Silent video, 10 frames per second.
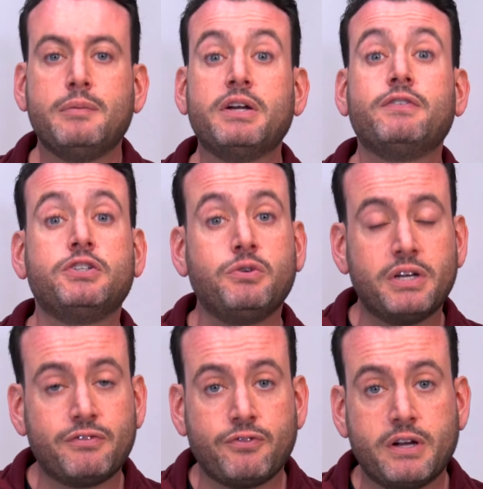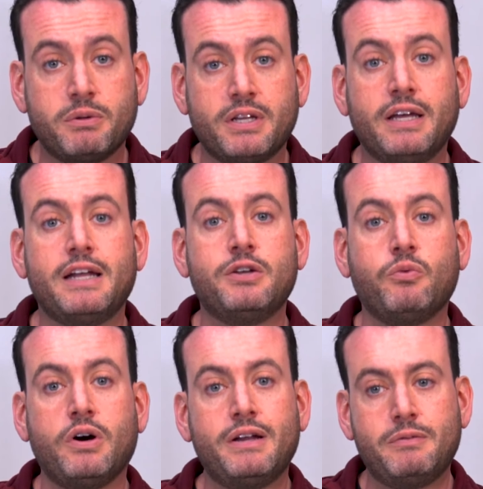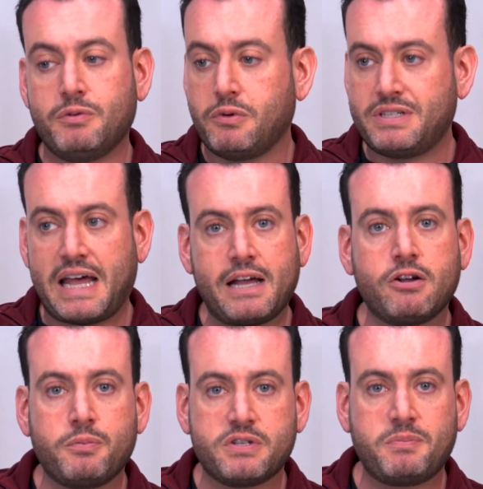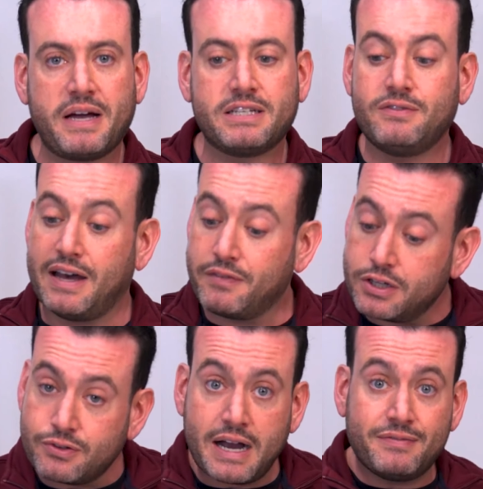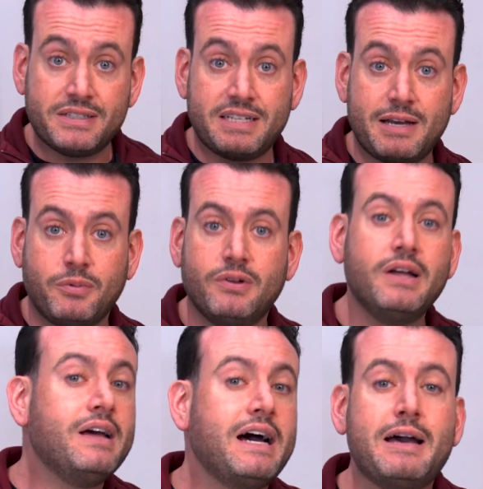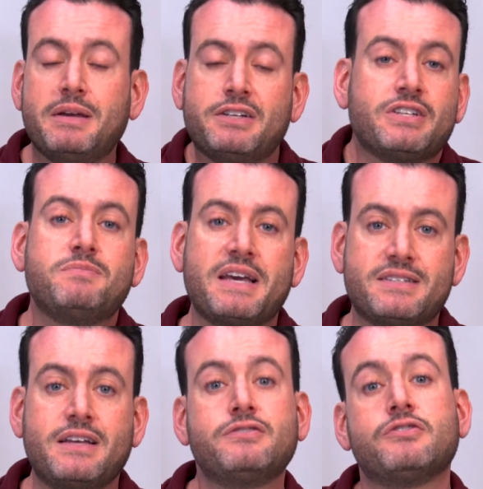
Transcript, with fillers: But if you're doing it frequently and you want the most accurate perspective, having a drafting table, I mean, it just makes sense.